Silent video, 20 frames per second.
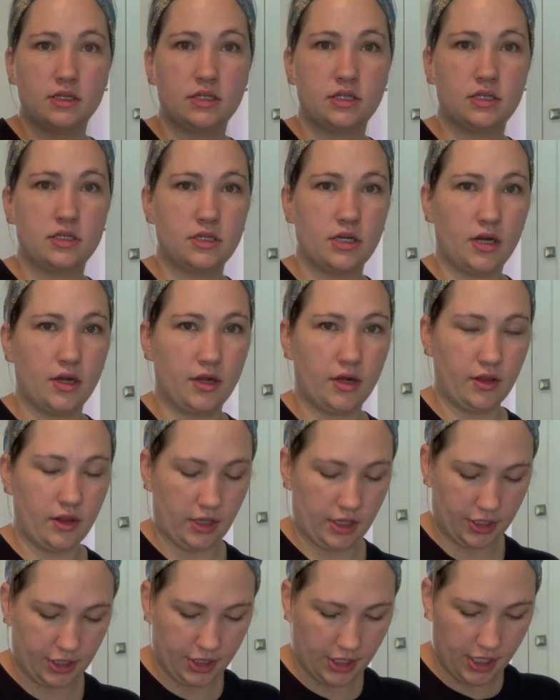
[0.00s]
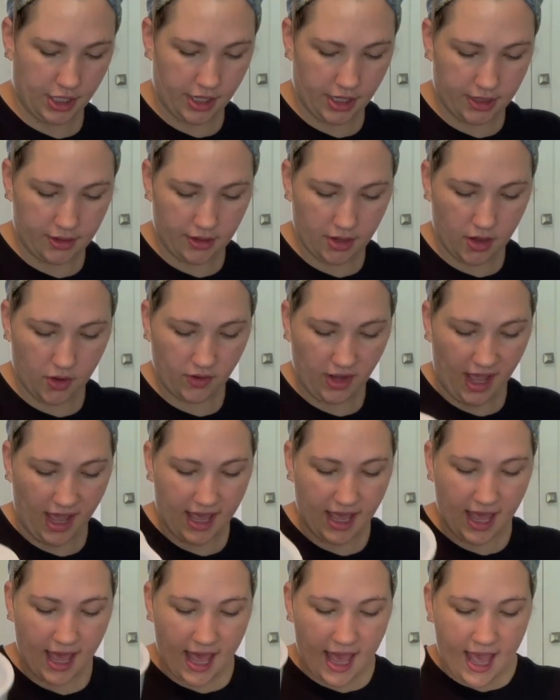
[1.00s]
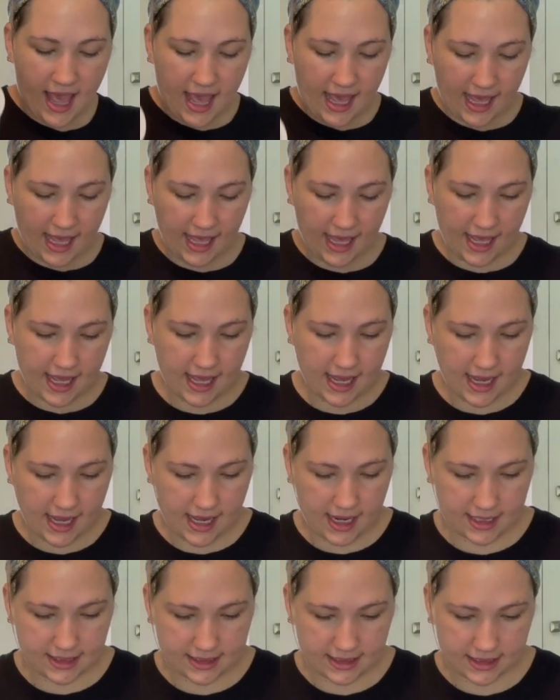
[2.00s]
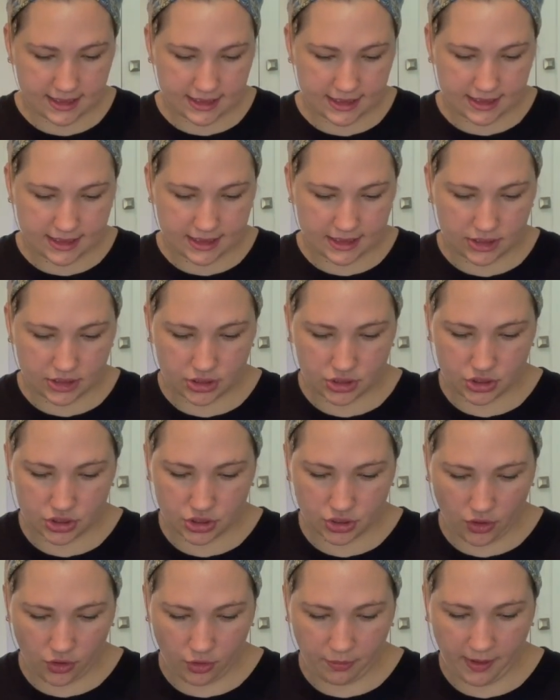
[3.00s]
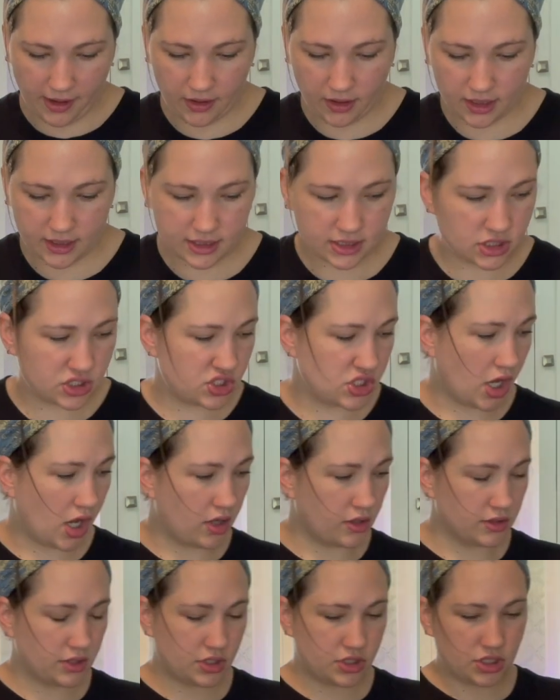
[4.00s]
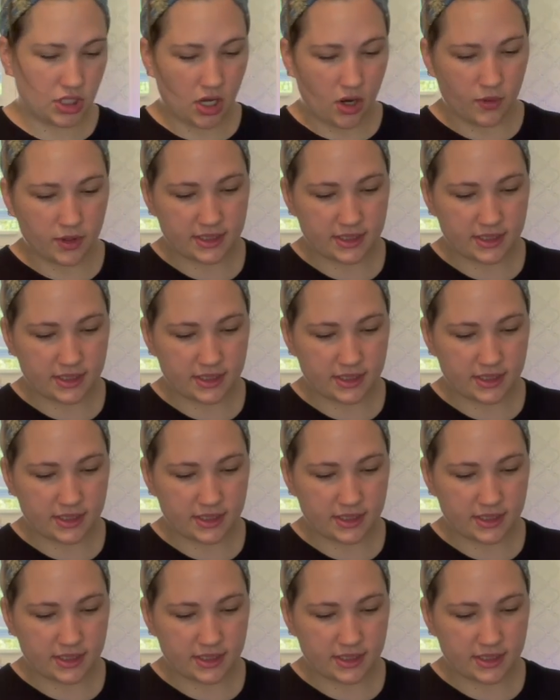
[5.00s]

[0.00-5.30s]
starting to look good. Okay, and Coco Powder, salt. So it